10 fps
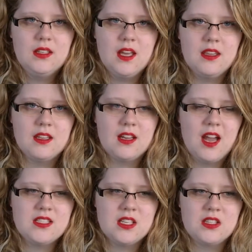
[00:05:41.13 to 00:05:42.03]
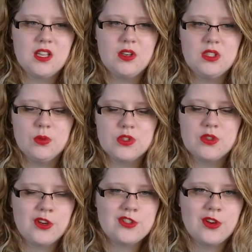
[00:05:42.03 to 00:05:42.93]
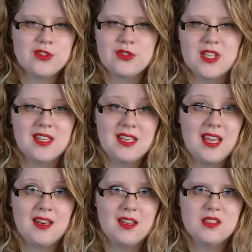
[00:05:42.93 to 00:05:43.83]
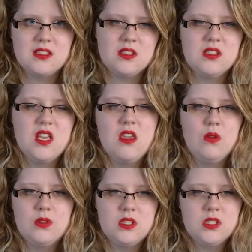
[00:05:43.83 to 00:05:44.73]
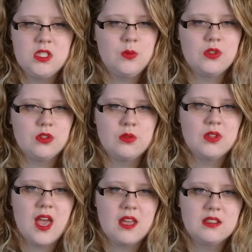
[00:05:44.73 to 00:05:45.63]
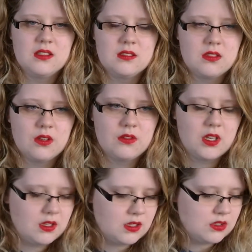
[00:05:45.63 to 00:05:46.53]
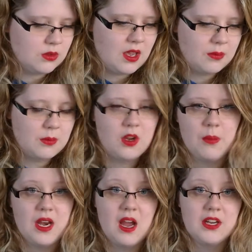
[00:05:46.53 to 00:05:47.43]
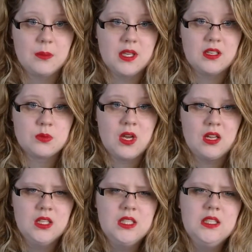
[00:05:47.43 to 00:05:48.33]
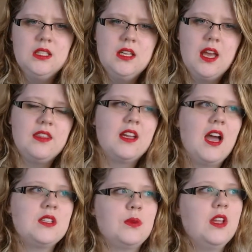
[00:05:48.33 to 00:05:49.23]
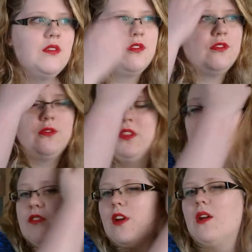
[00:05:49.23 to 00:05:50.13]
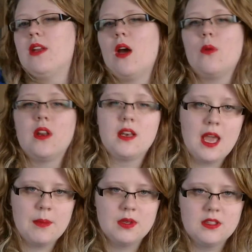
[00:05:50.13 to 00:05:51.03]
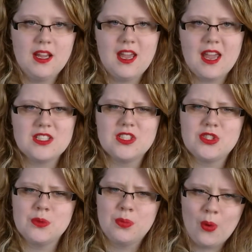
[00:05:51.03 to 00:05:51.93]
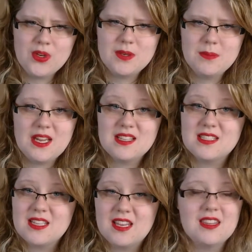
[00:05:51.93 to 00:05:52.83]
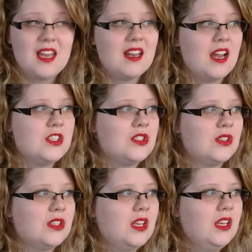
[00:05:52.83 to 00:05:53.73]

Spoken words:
And the guy said that it was her turn to take it in, and she knew she wouldn't do that and stuff like that. So that common argument as well. And the guys, when then they found out what had happened, they actually supported me and said that I should